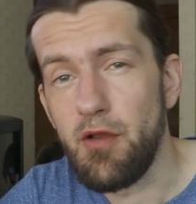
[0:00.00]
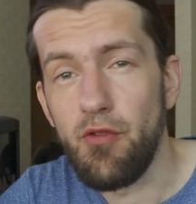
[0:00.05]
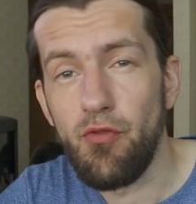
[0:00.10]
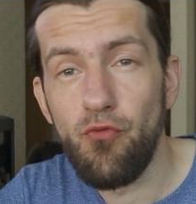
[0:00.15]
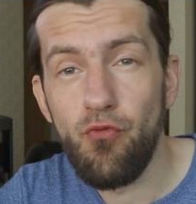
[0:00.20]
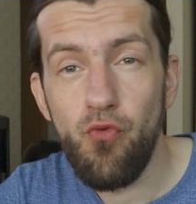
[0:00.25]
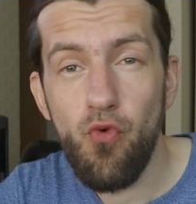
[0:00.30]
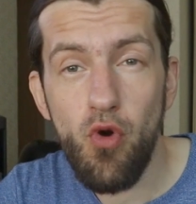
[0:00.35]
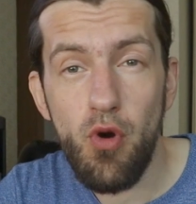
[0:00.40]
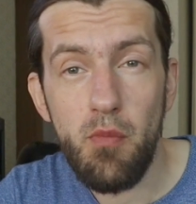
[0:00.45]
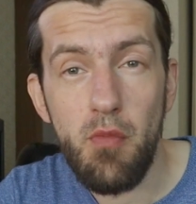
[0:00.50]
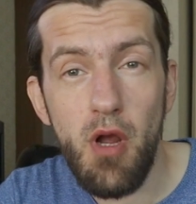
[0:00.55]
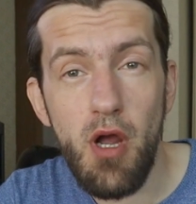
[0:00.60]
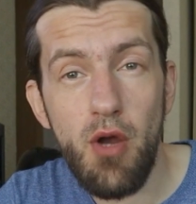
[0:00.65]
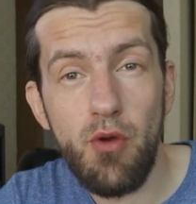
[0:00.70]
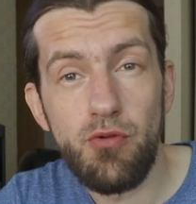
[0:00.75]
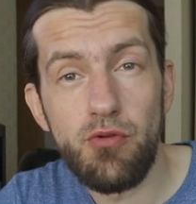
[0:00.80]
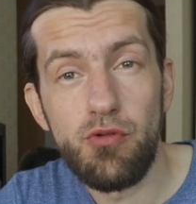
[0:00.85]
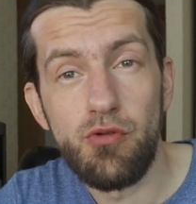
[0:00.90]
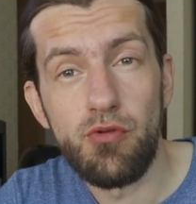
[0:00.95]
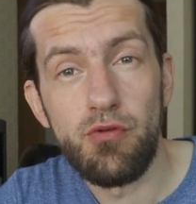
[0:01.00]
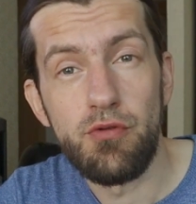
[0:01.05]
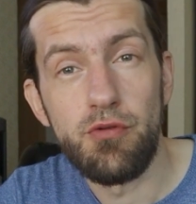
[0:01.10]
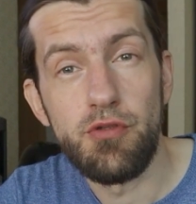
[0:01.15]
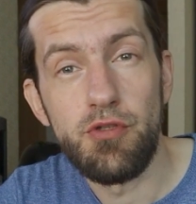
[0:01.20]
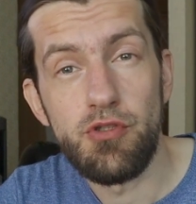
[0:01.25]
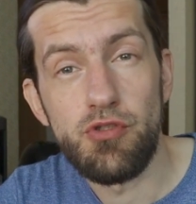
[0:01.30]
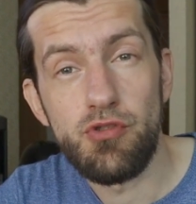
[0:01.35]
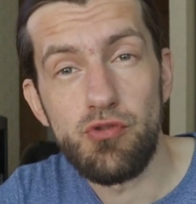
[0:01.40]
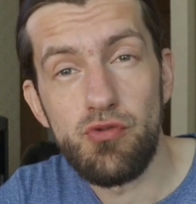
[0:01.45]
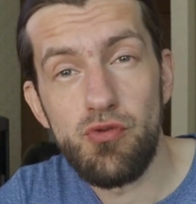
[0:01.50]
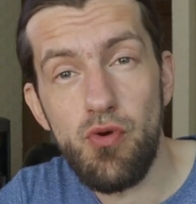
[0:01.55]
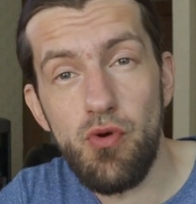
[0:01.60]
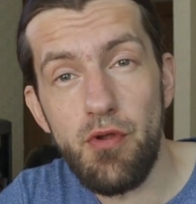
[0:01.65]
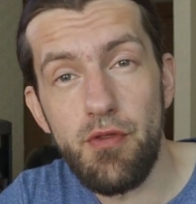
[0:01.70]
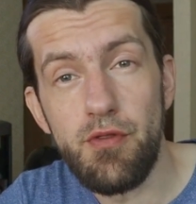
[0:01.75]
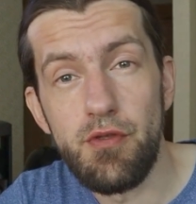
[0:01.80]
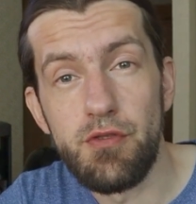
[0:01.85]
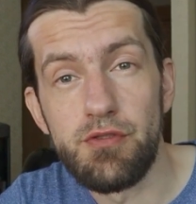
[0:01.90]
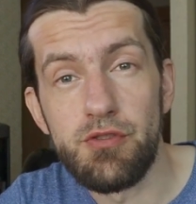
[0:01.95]
and inform how to
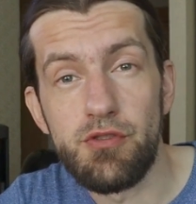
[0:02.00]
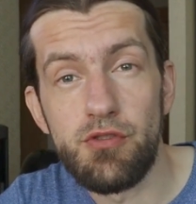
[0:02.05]
destroy the